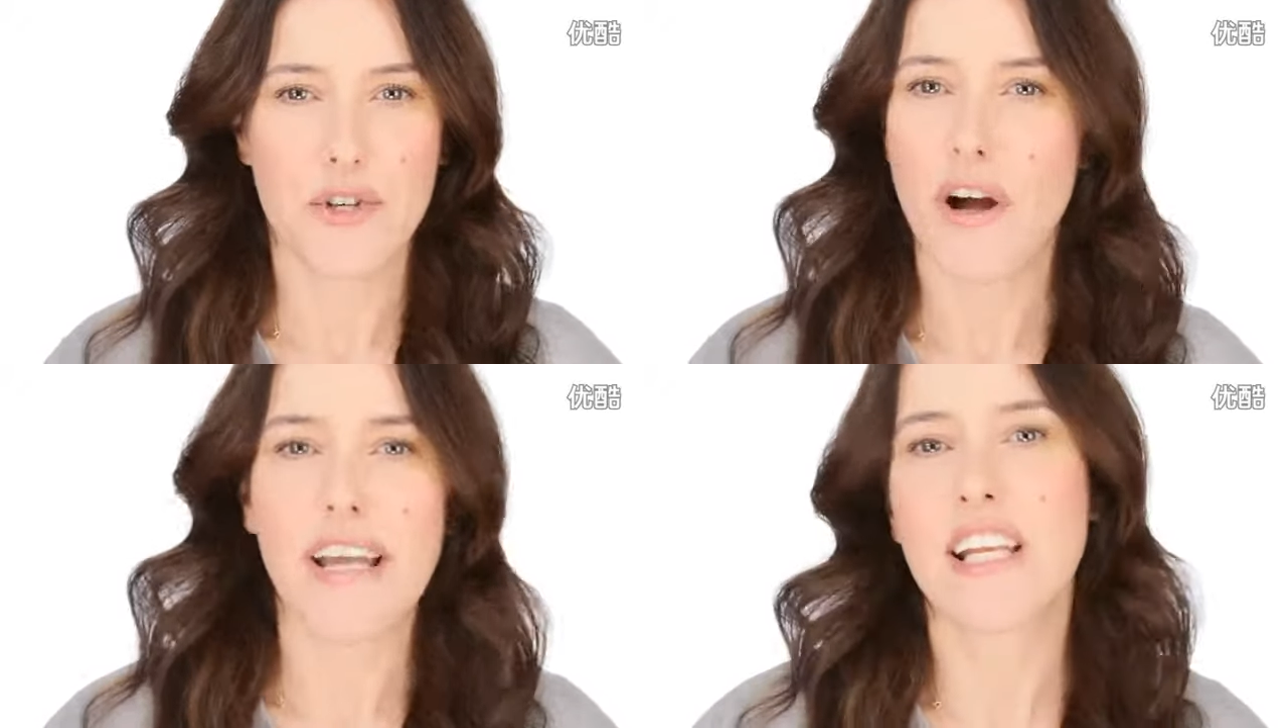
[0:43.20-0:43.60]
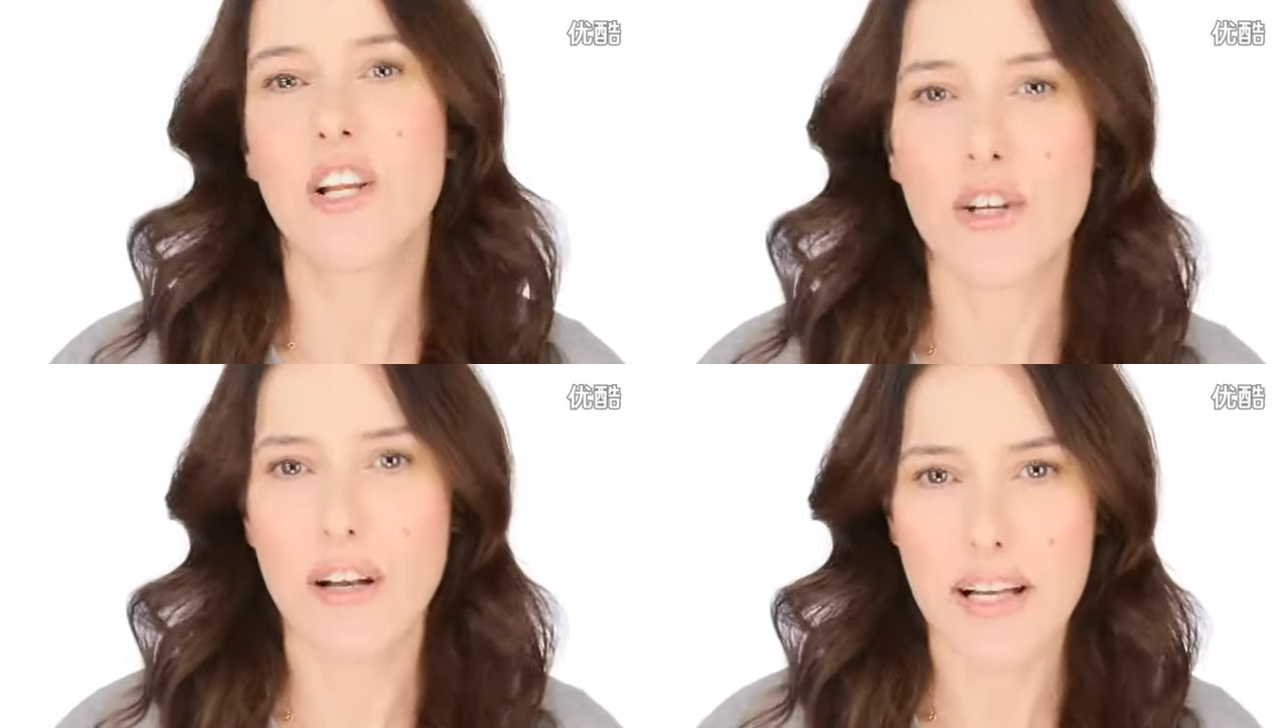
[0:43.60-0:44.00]
try and
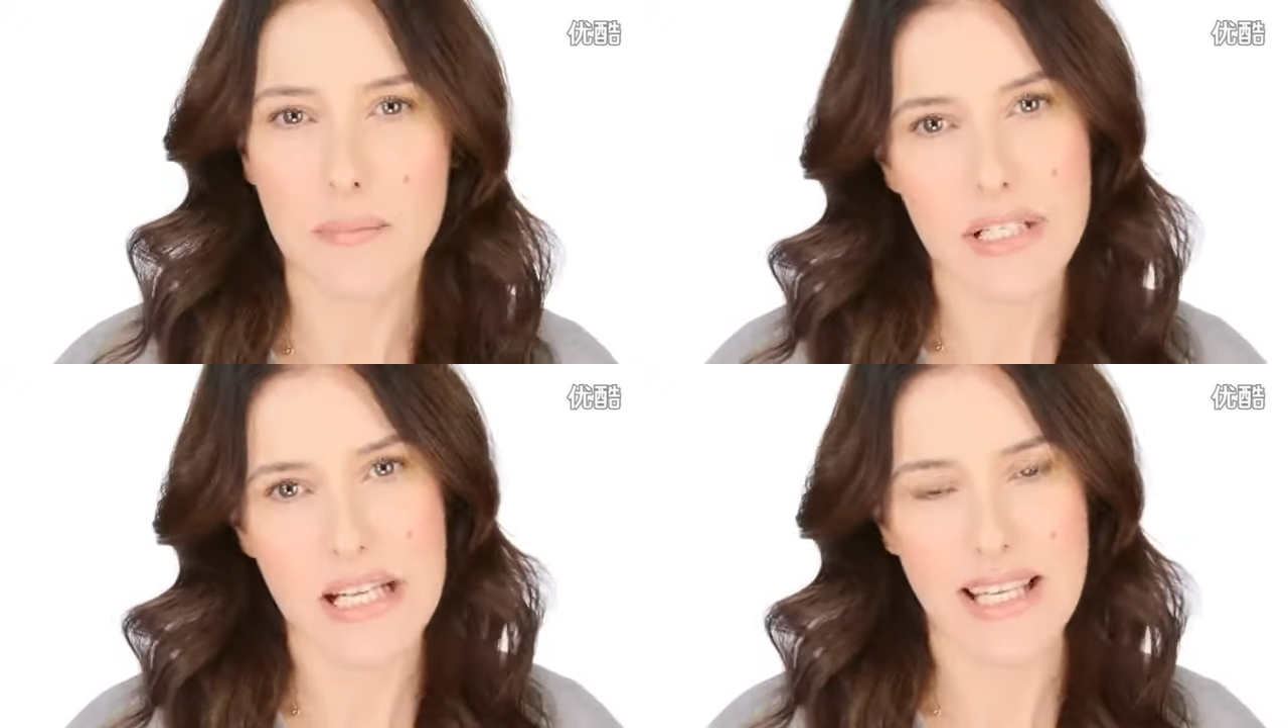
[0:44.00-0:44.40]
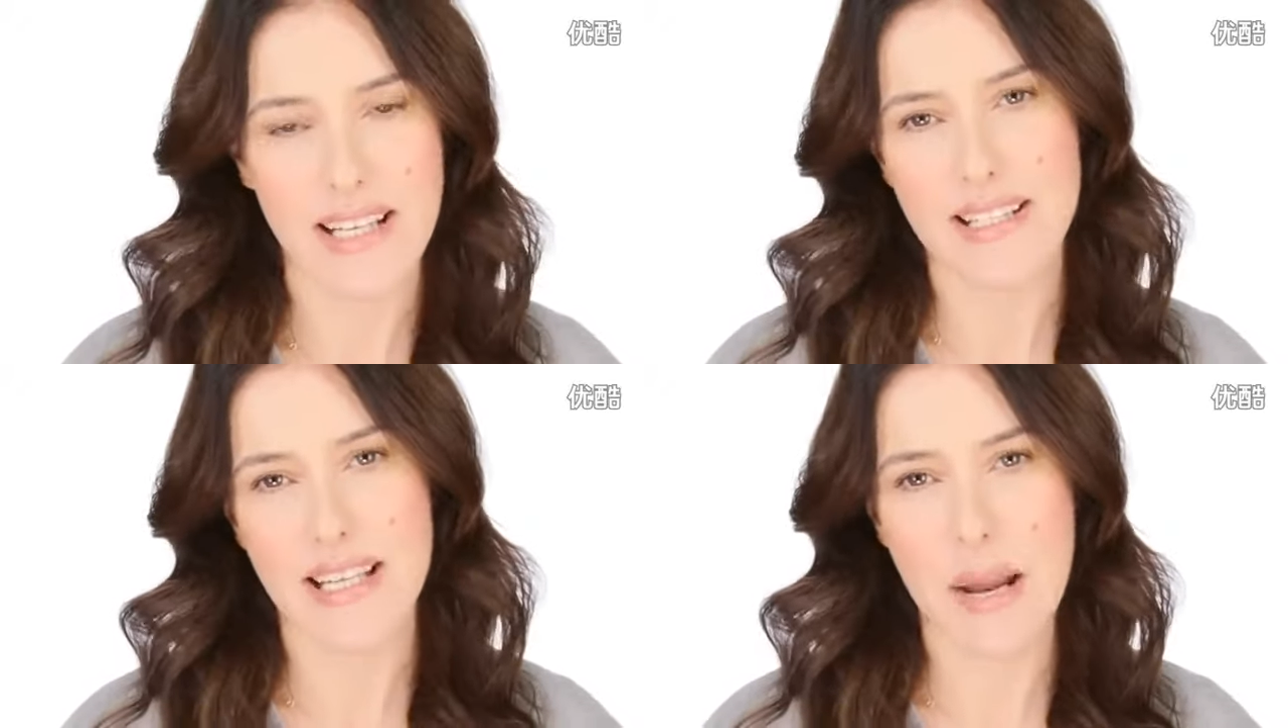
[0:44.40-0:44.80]
look like a
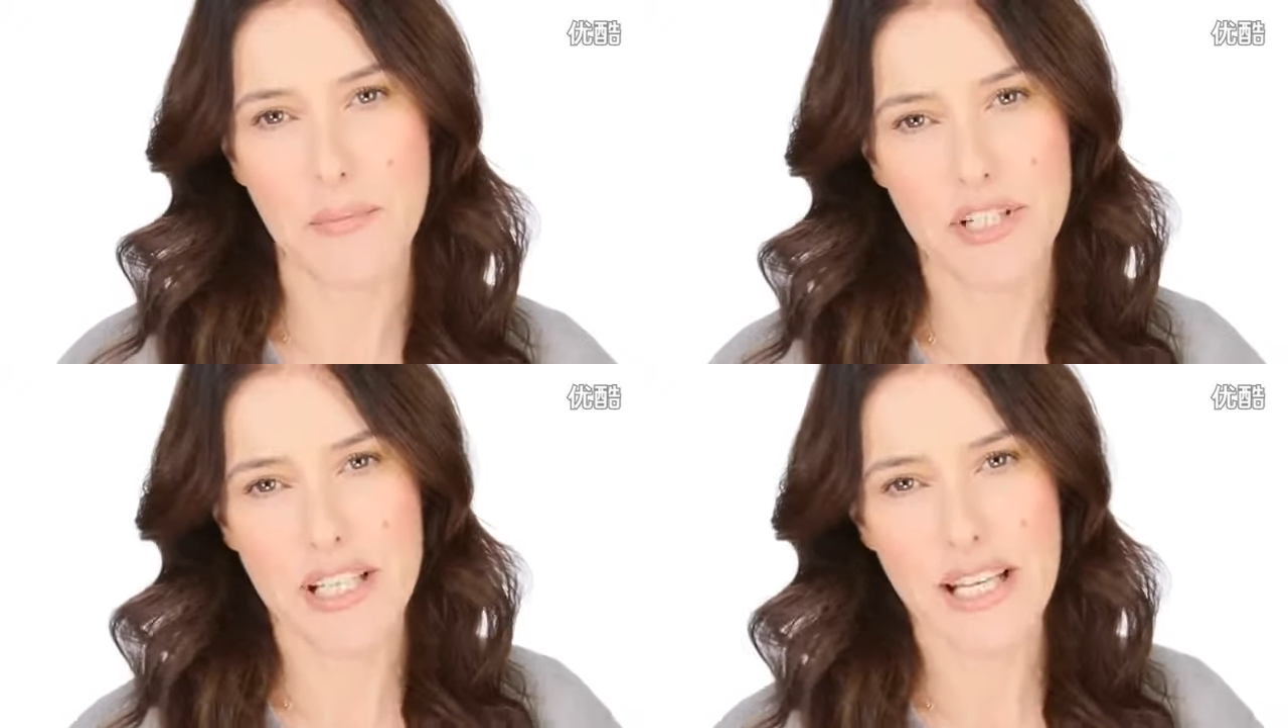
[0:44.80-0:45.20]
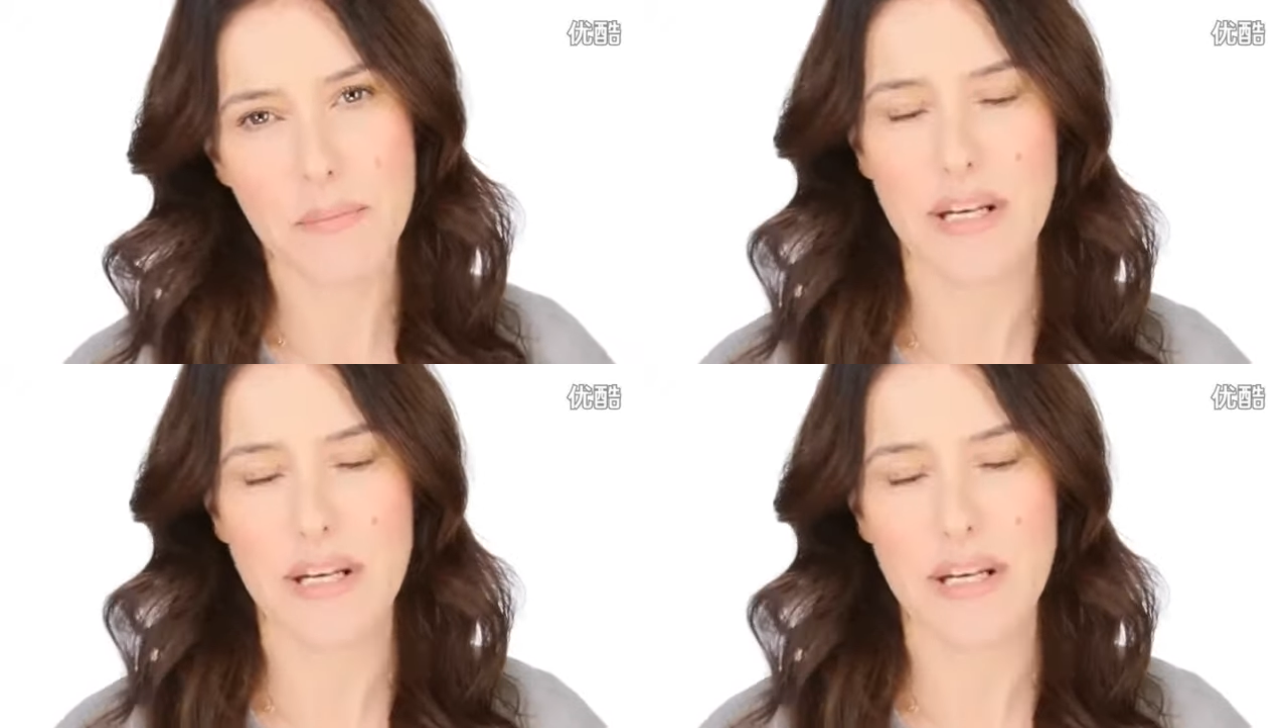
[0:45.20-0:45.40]
particular celebrity,